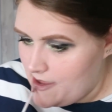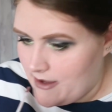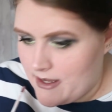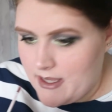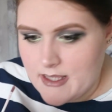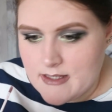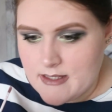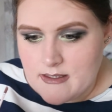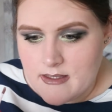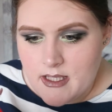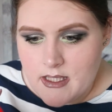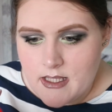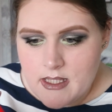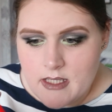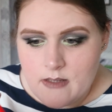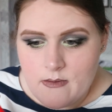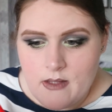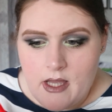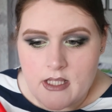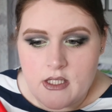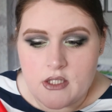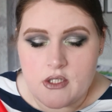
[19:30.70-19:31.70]
So that lip
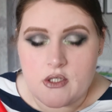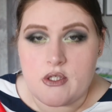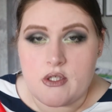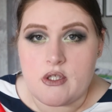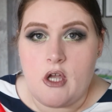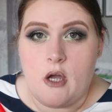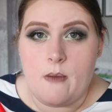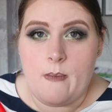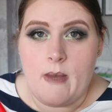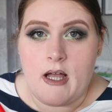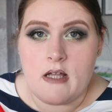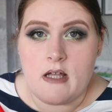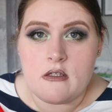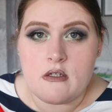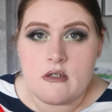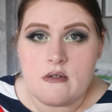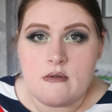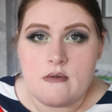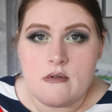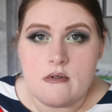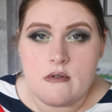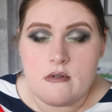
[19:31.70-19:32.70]
liner does not match.
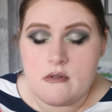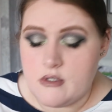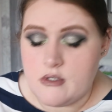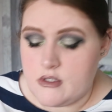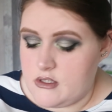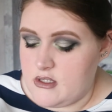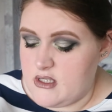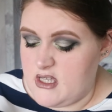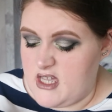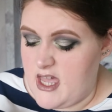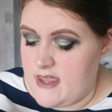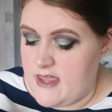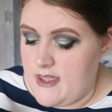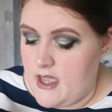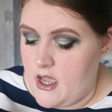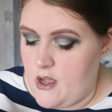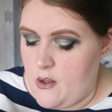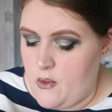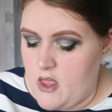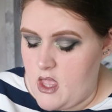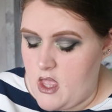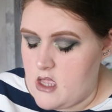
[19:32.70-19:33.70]
Just going to get that
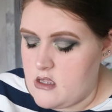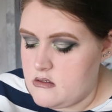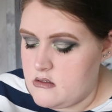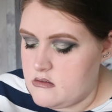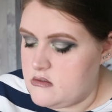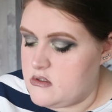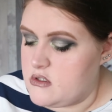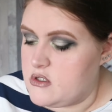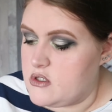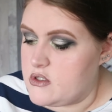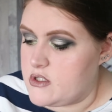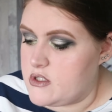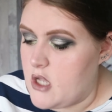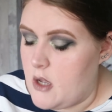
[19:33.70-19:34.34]
out there. Does